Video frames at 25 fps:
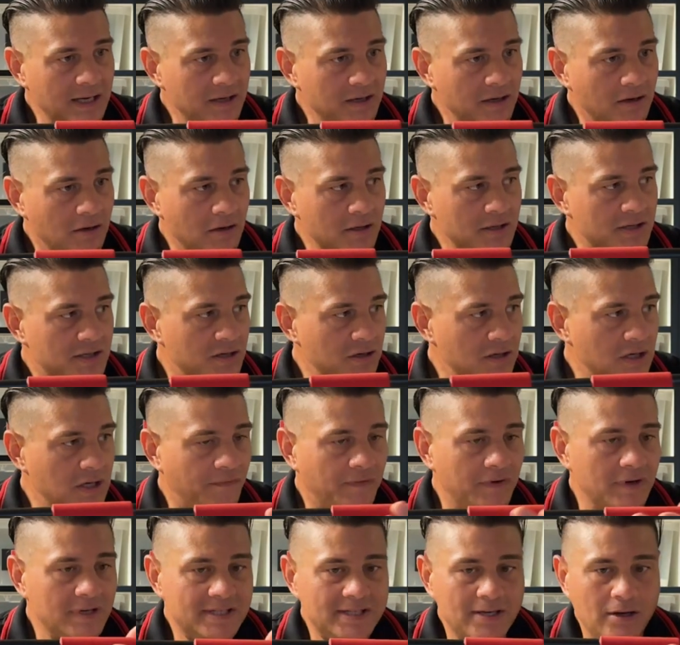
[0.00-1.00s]
you've got 2
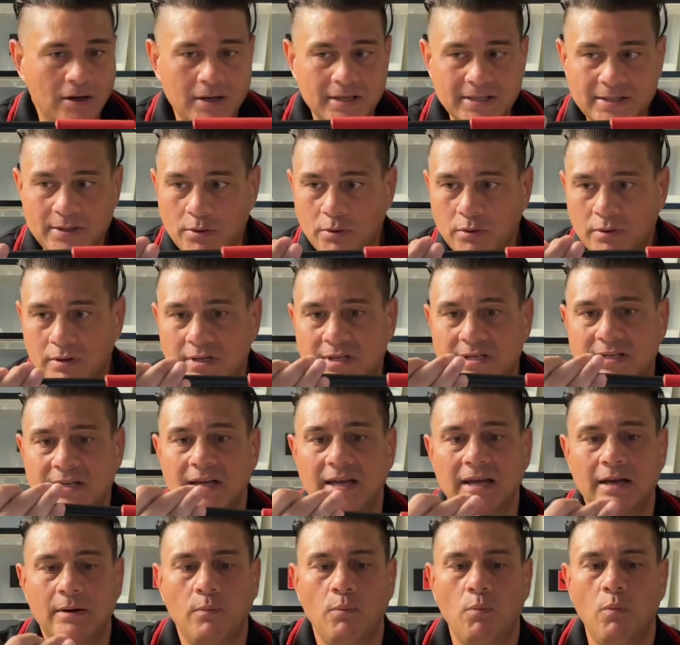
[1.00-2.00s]
different size hooks
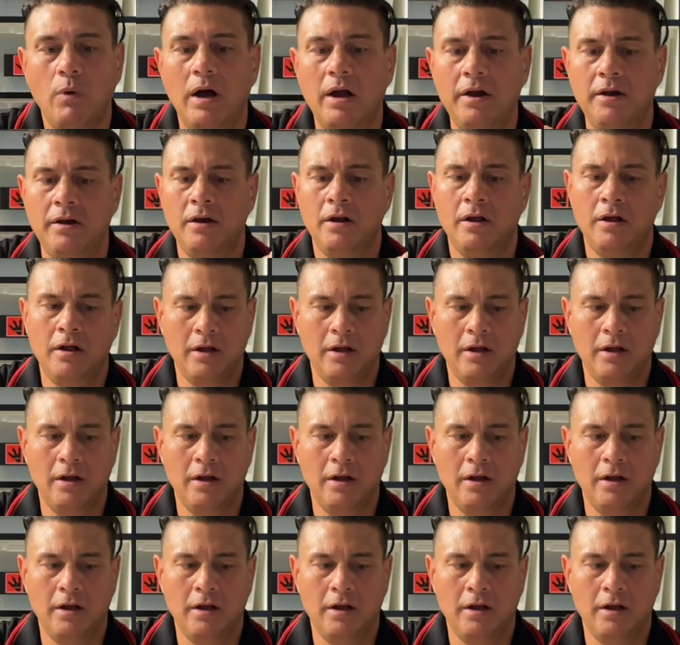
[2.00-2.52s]
in one.